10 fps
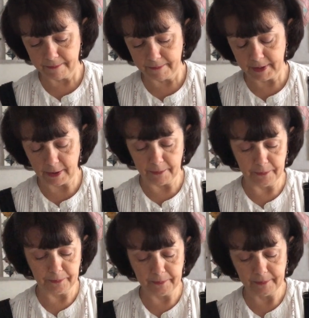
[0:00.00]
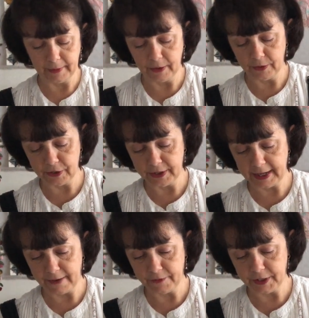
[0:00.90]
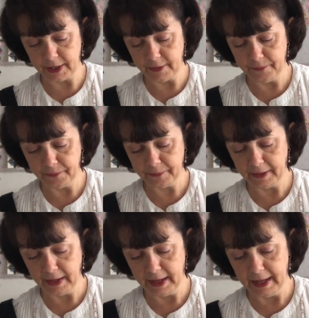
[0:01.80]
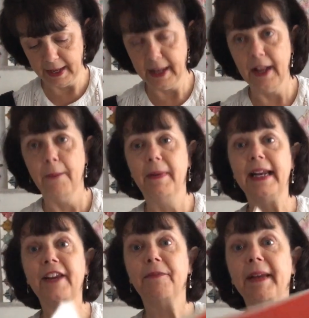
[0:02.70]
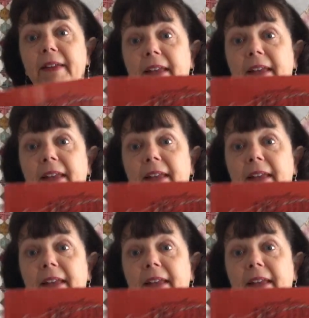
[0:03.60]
No, I just have to believe me that